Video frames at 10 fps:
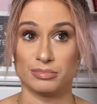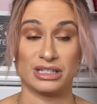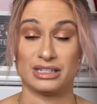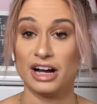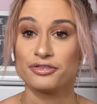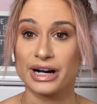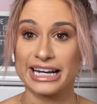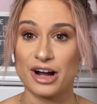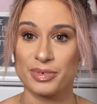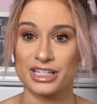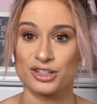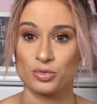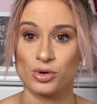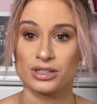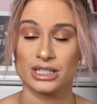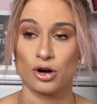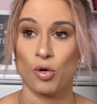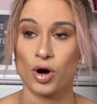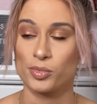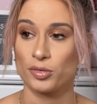stuff right now because the world's in a
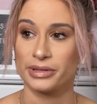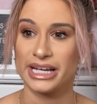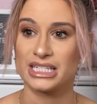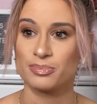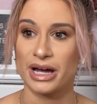horrible place,